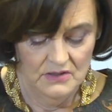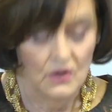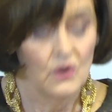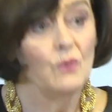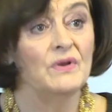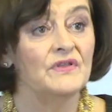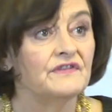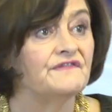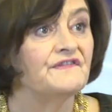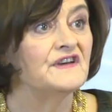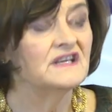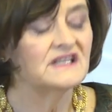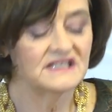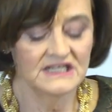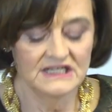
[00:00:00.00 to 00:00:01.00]
Or will the
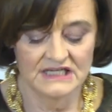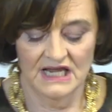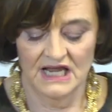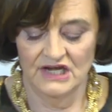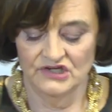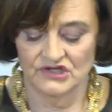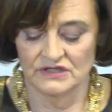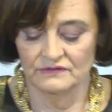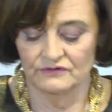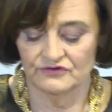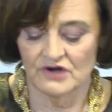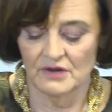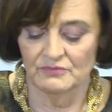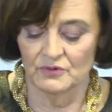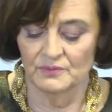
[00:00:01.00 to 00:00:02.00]
first indication of
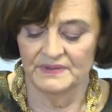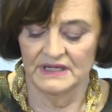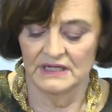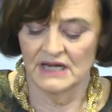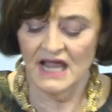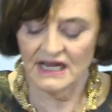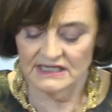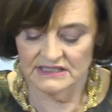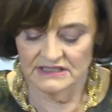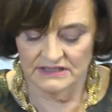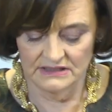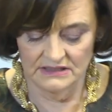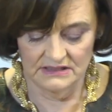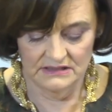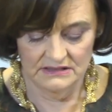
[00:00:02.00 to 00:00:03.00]
trouble be an
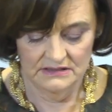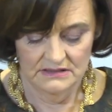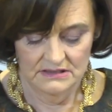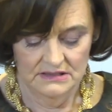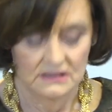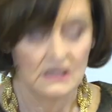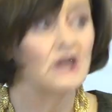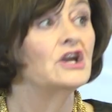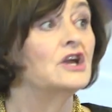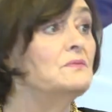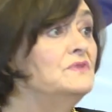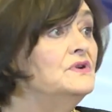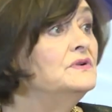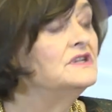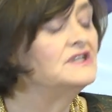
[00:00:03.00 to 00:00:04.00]
accident, a
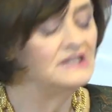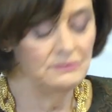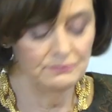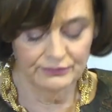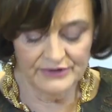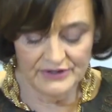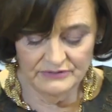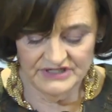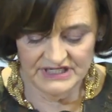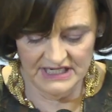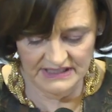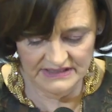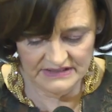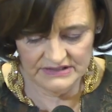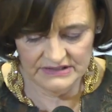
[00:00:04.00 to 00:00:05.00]
community
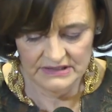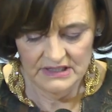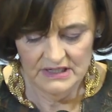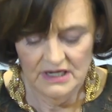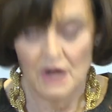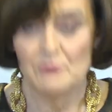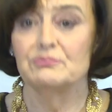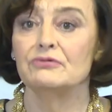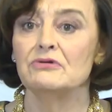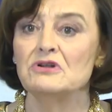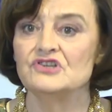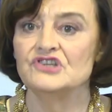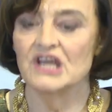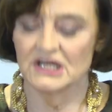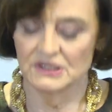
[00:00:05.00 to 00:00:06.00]
protest, a
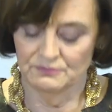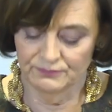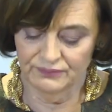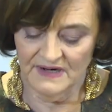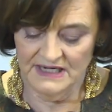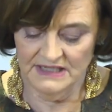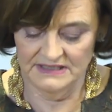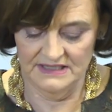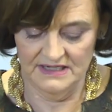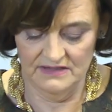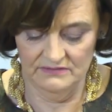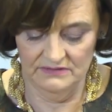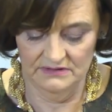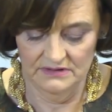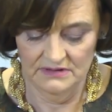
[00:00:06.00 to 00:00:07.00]
project
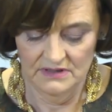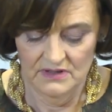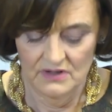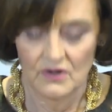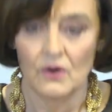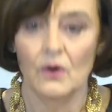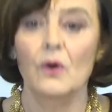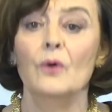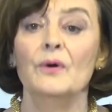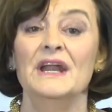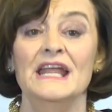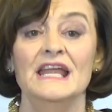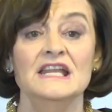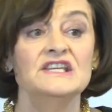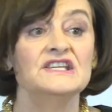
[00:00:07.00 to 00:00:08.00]
breakdown, or an
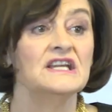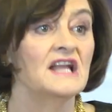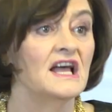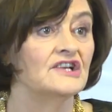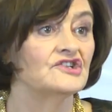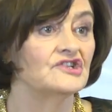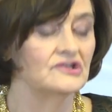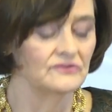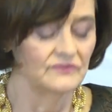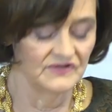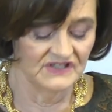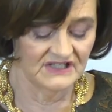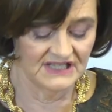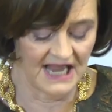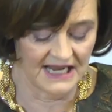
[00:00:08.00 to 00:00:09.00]
international
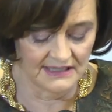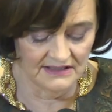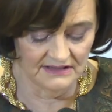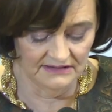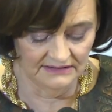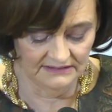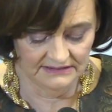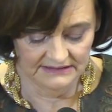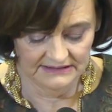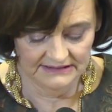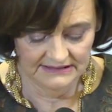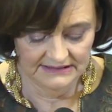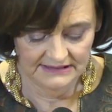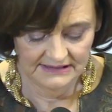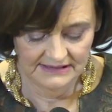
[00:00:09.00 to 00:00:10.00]
scandal?
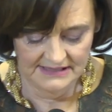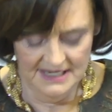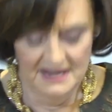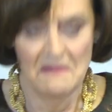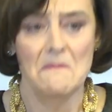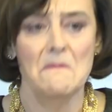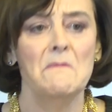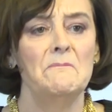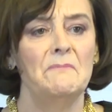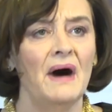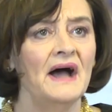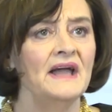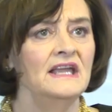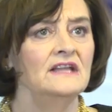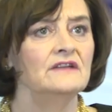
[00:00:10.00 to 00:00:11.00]

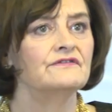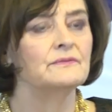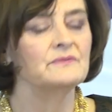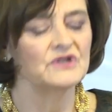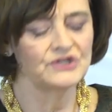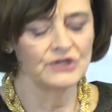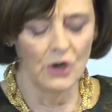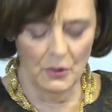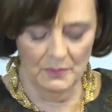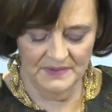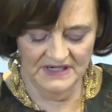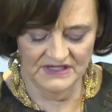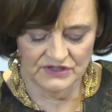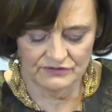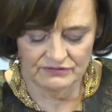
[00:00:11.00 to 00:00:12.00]
Buy-in from the
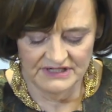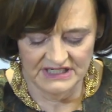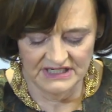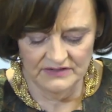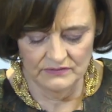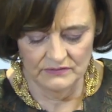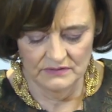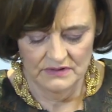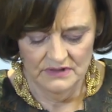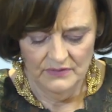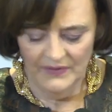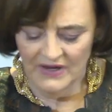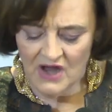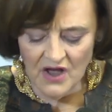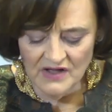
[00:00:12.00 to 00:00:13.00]
top is critical.
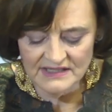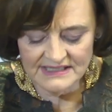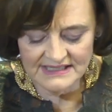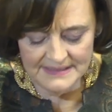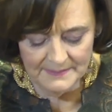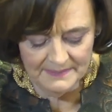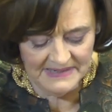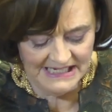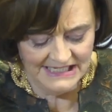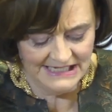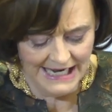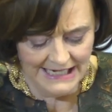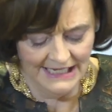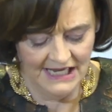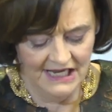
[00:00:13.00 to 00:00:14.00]
We can't simply
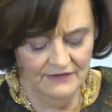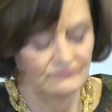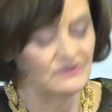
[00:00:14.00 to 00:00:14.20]
delegate